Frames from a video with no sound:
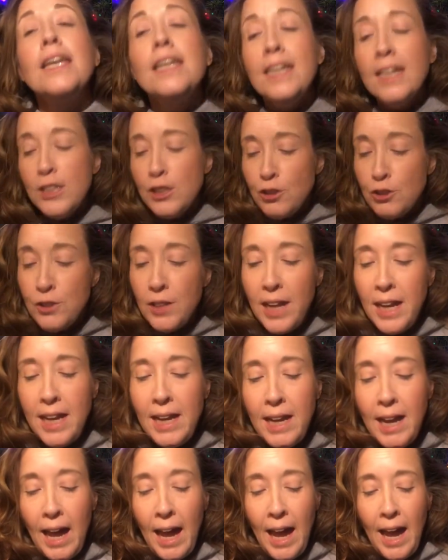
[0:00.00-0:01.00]

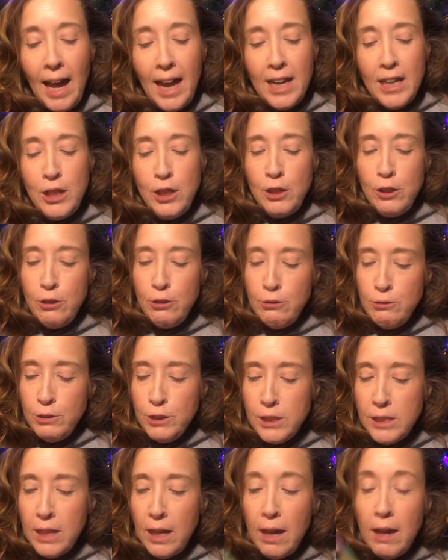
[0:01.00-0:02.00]
Yesterday, I
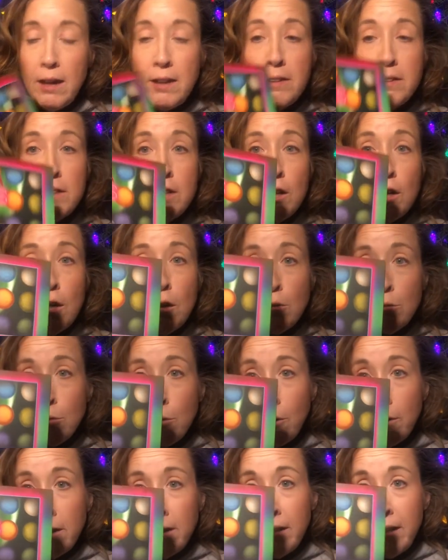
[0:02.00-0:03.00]
used the
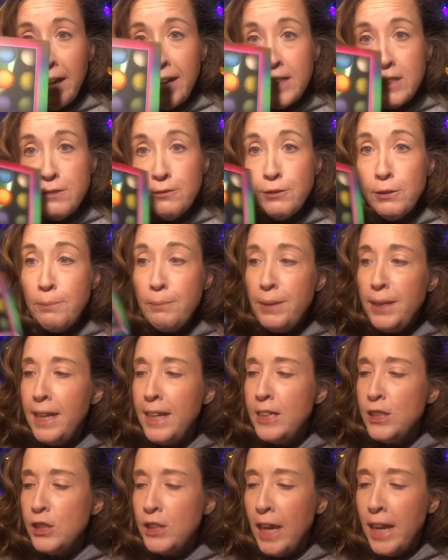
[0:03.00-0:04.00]
Aurora Lights from BH